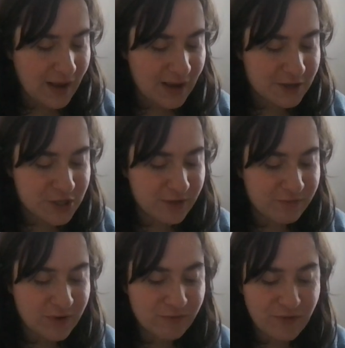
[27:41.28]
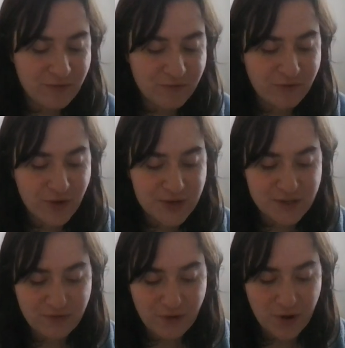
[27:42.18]
I shifted from foot
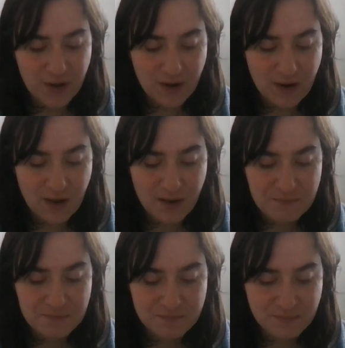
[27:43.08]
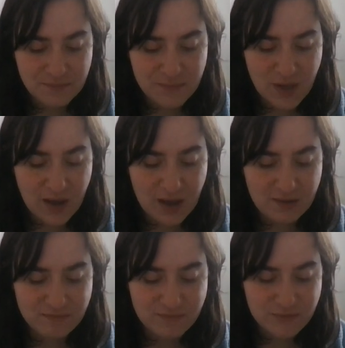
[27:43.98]
to foot. Um,
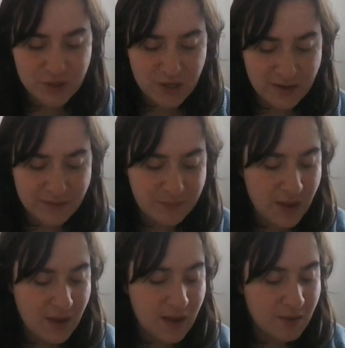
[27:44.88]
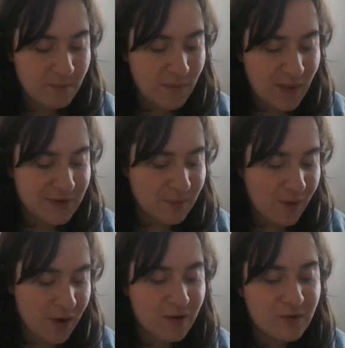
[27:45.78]
yeah, sure. Maybe
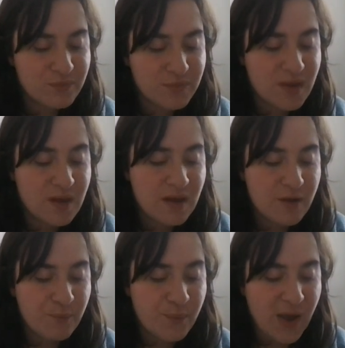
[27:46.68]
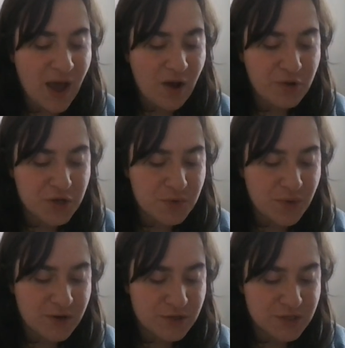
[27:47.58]
tomorrow. But how can you
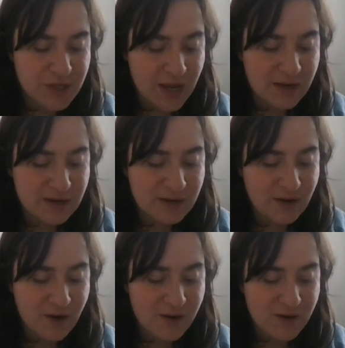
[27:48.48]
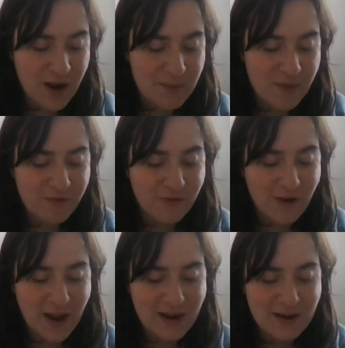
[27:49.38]
understand? Carter, I'm
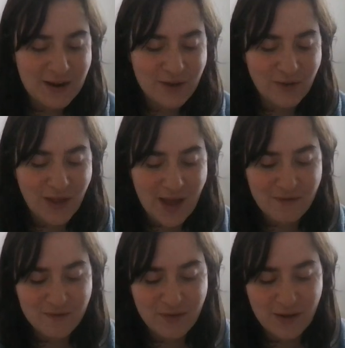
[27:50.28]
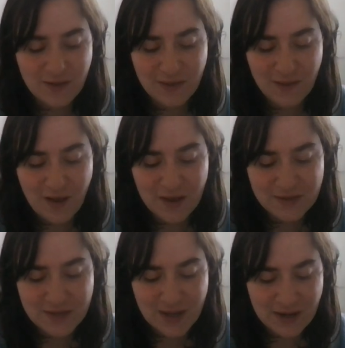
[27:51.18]
afraid you'll have a
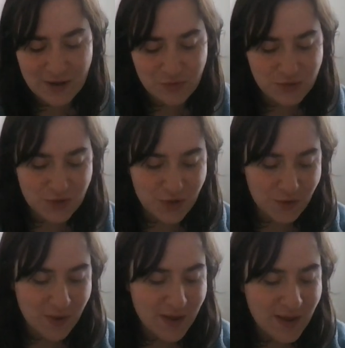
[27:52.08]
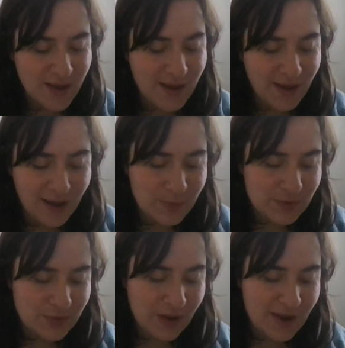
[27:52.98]
lot to get used to,
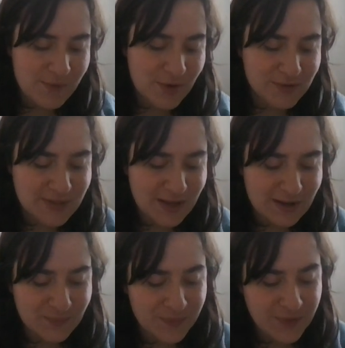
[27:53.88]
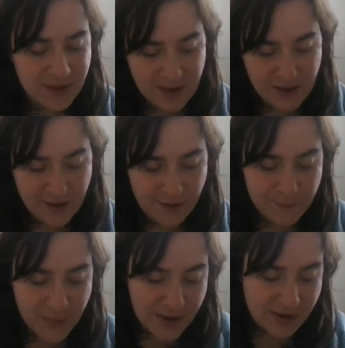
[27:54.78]
Amos said.
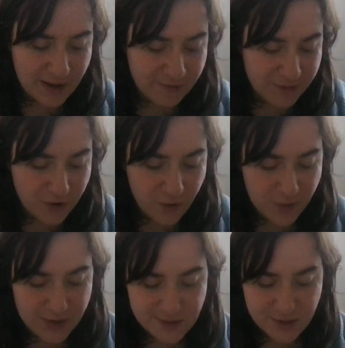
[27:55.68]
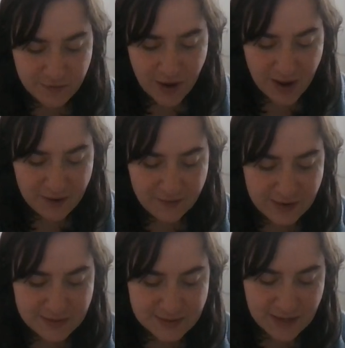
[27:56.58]
But if you're going to survive
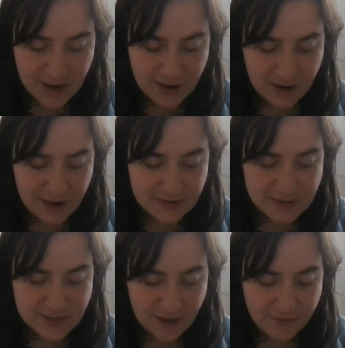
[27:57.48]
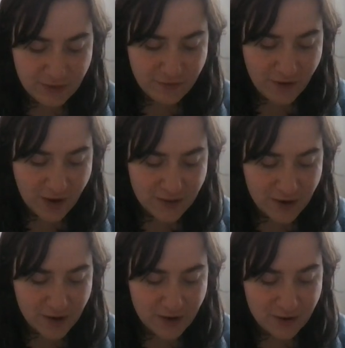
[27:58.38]
and, sa- and save your
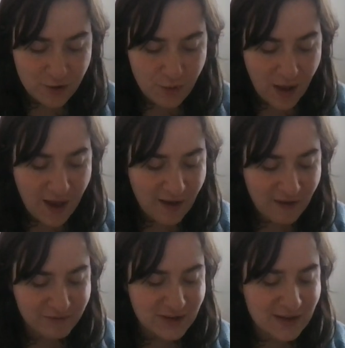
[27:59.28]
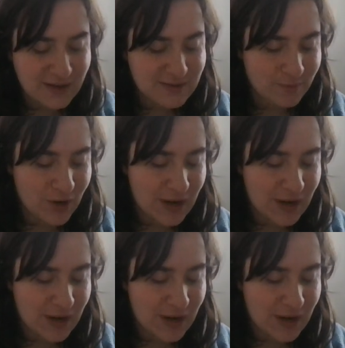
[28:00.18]
father, you have to get some